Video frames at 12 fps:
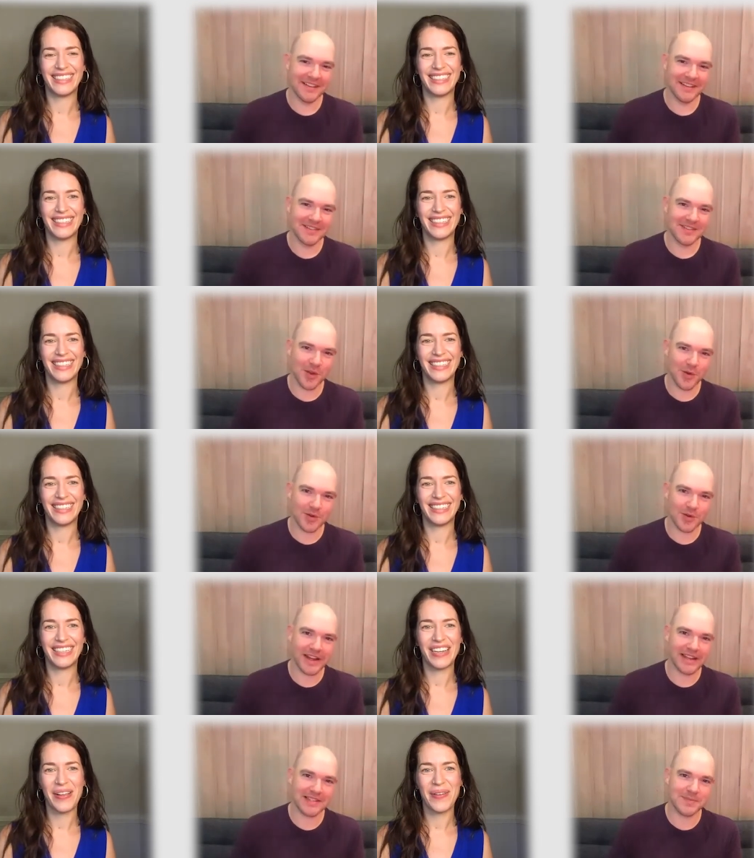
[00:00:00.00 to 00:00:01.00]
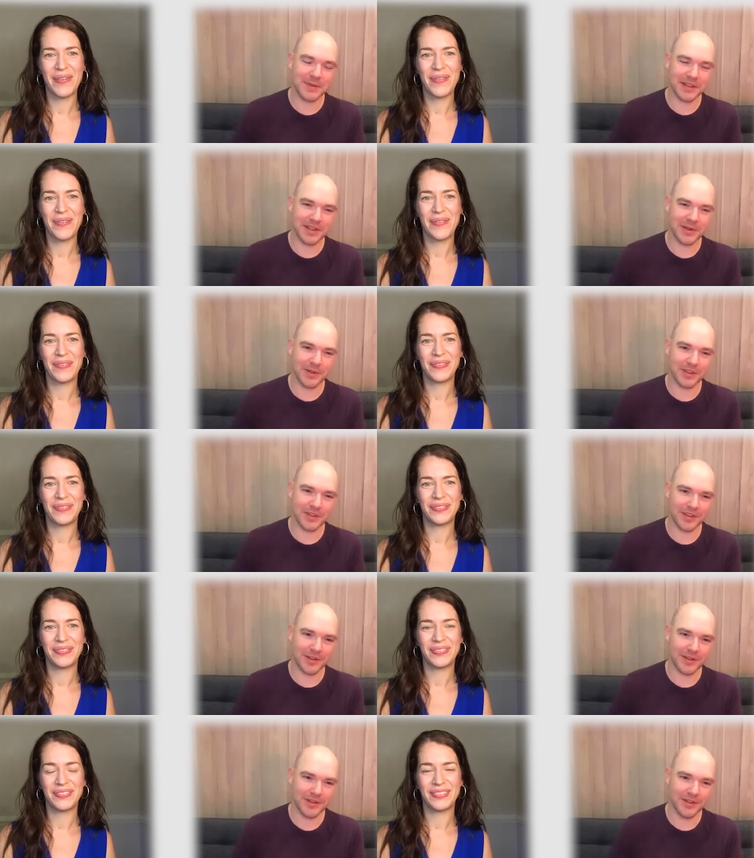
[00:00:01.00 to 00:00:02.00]
Speaker 1: so great speaking with
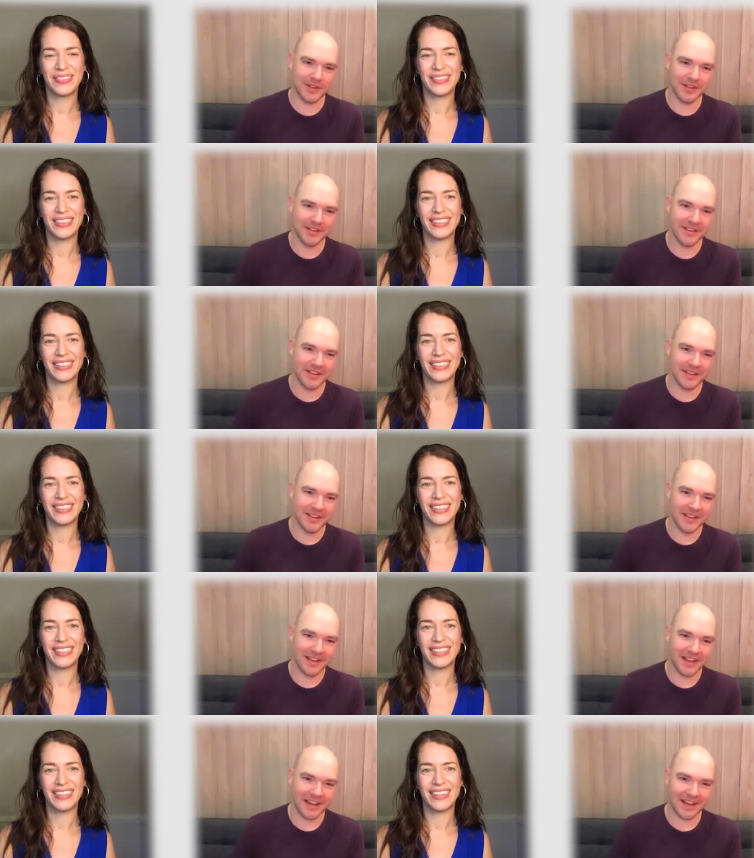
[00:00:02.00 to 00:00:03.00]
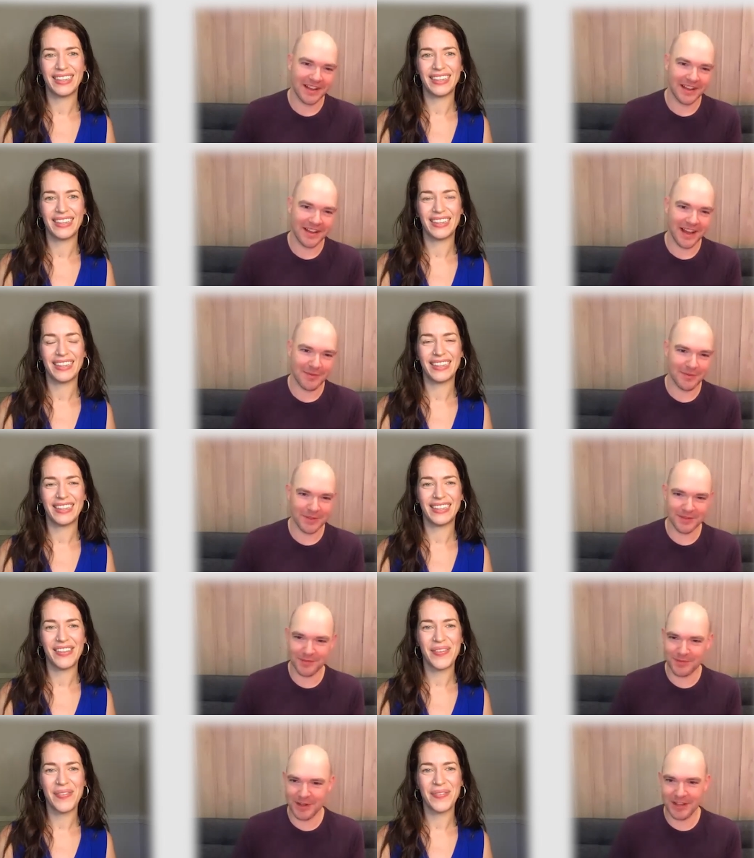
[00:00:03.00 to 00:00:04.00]
you. Uh, I
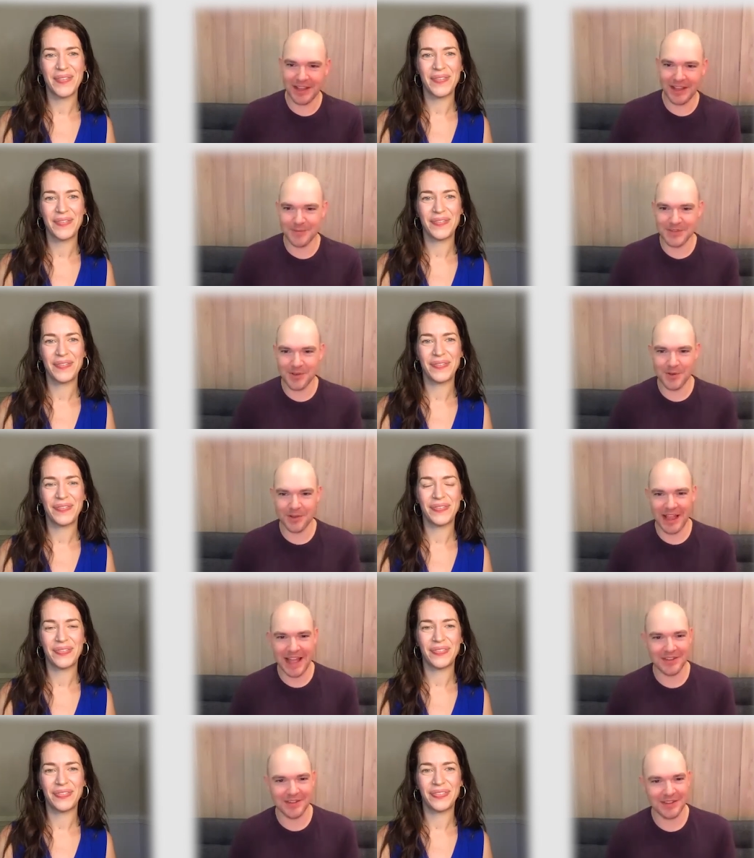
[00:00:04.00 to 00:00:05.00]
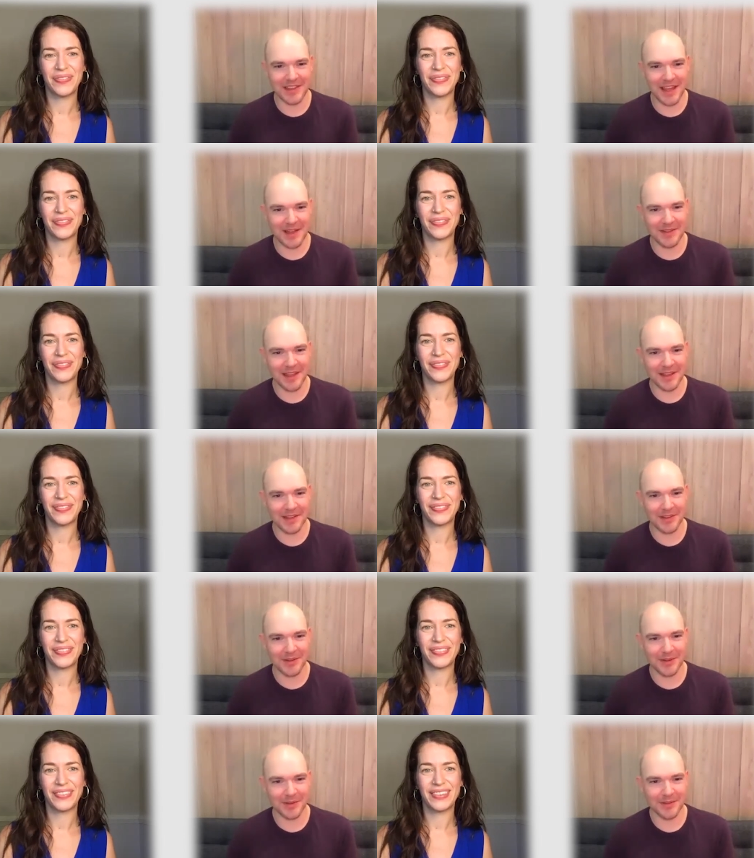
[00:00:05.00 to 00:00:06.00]
really, I'm so glad you did that, that
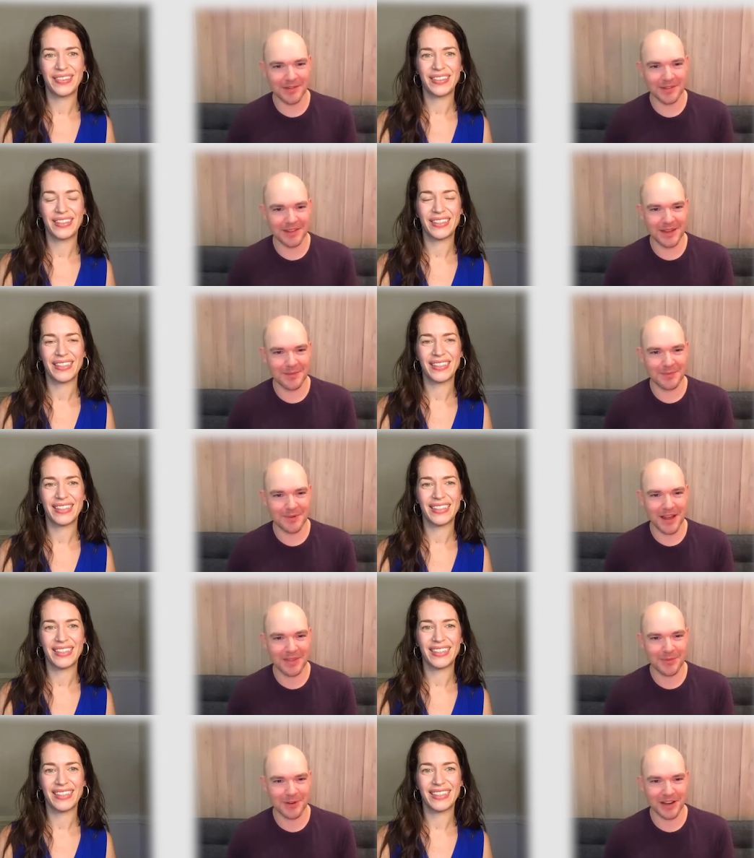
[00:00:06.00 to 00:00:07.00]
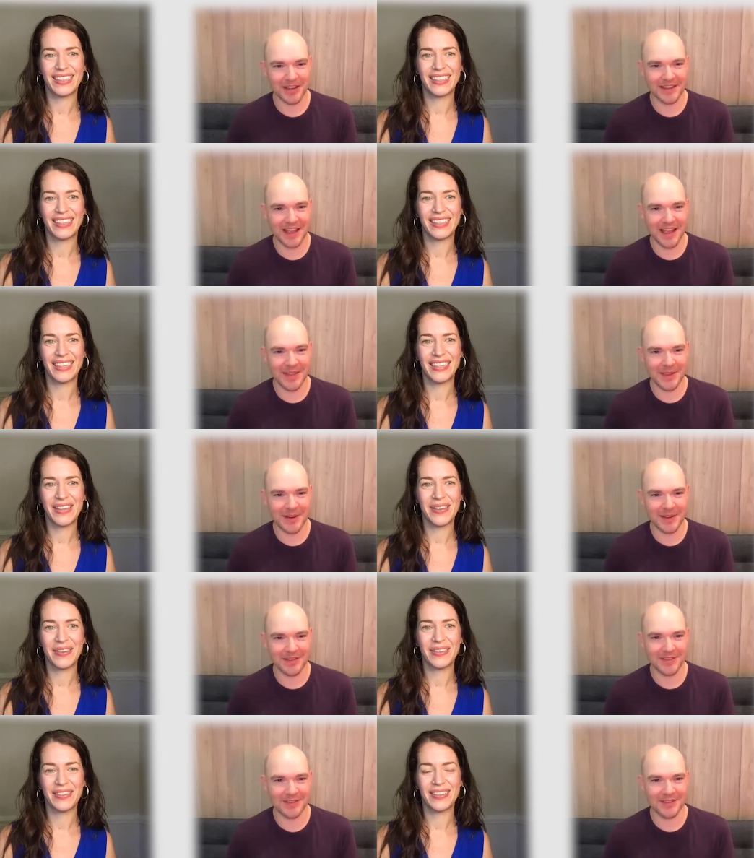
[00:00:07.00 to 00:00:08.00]
little, that breath work at the end there.
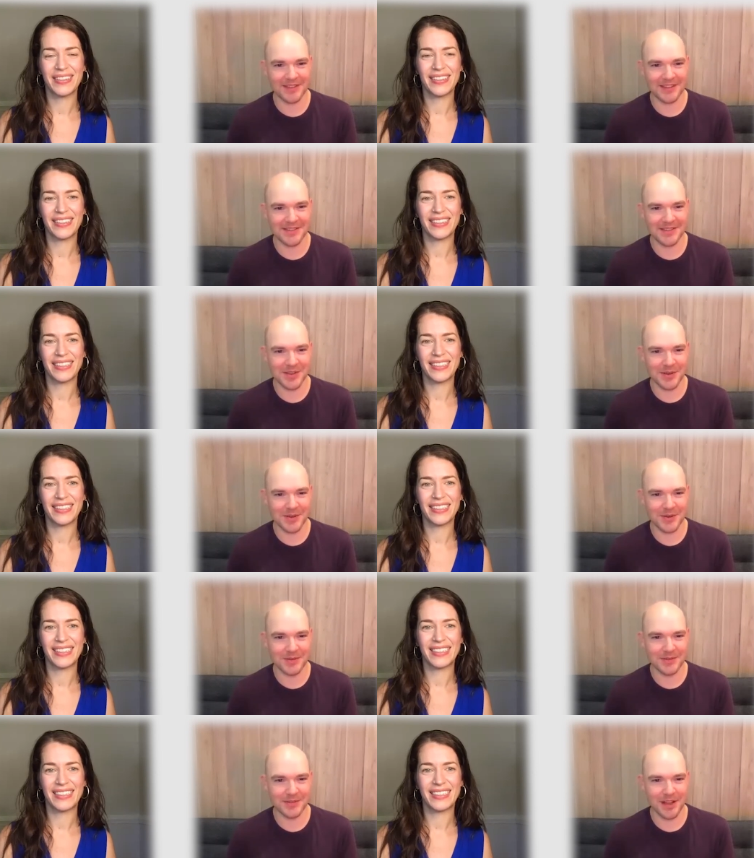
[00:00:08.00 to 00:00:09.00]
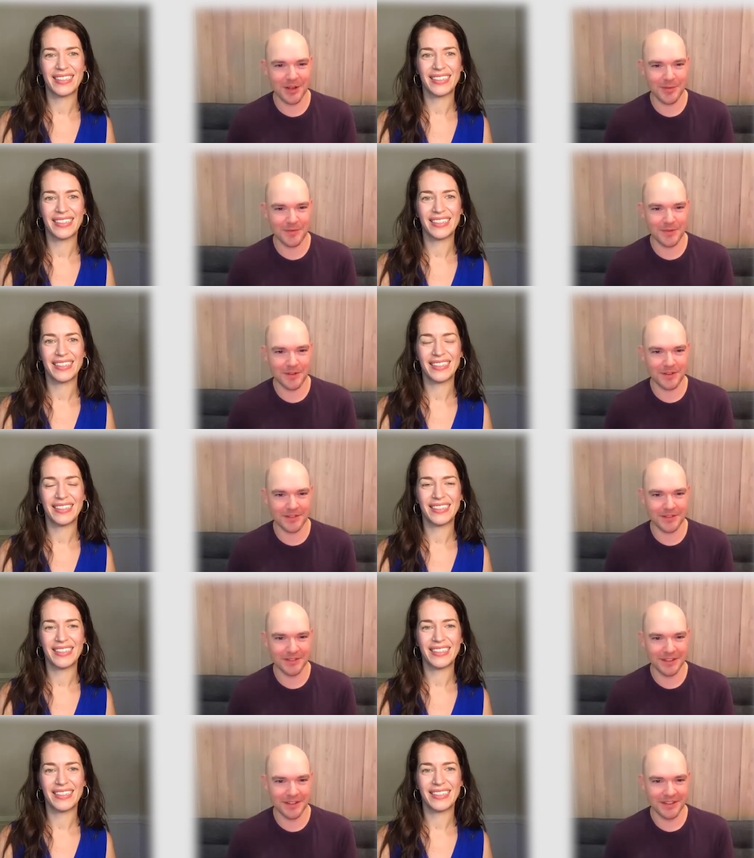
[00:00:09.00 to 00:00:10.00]
That's, that's so helpful.
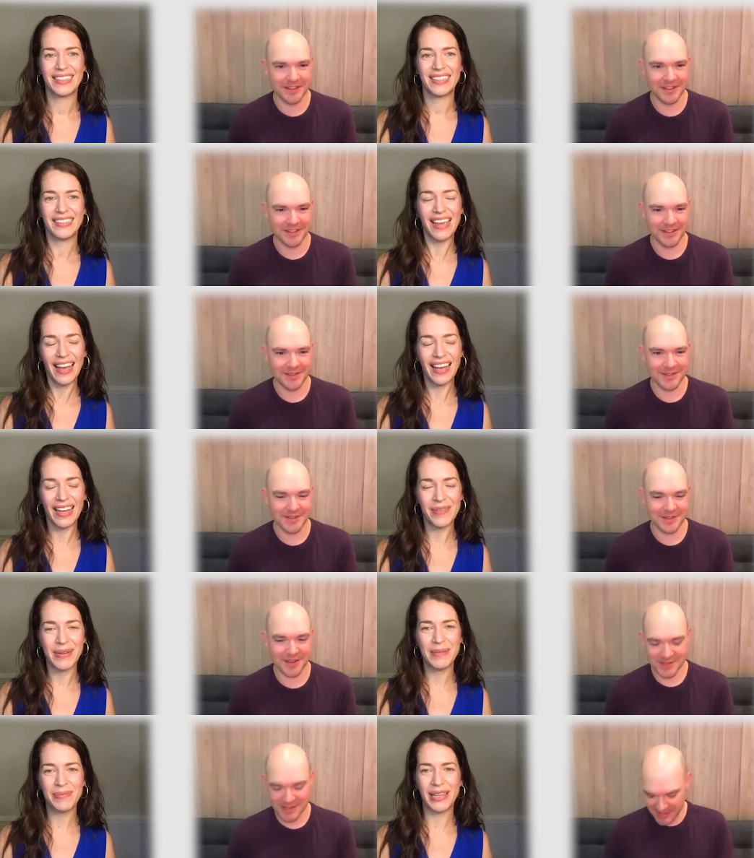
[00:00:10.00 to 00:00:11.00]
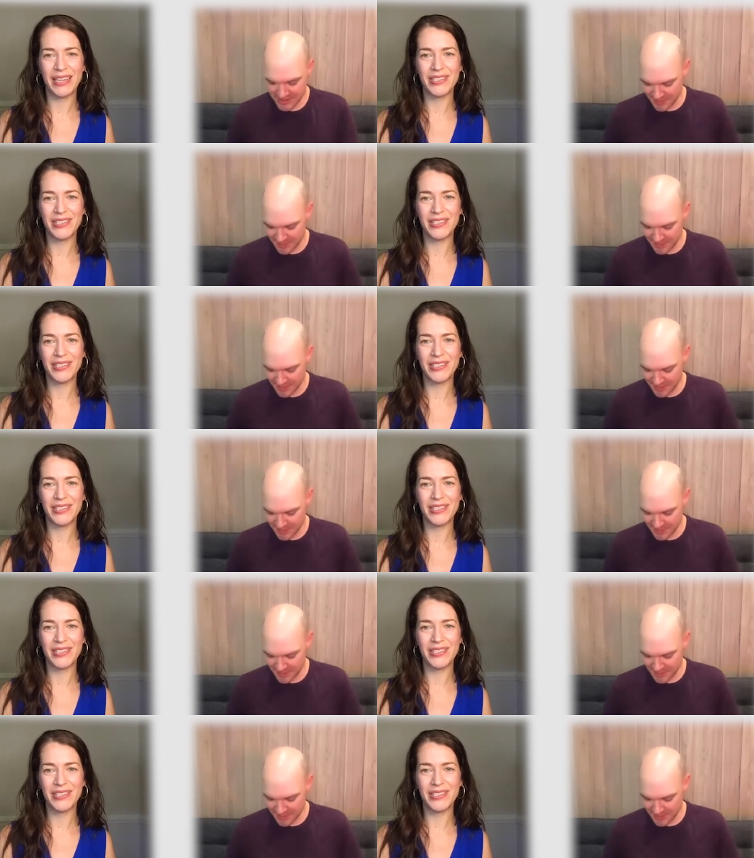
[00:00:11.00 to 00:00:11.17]
Speaker 2: Yeah, that's, my that's
Speaker 1: pleasure. Awesome.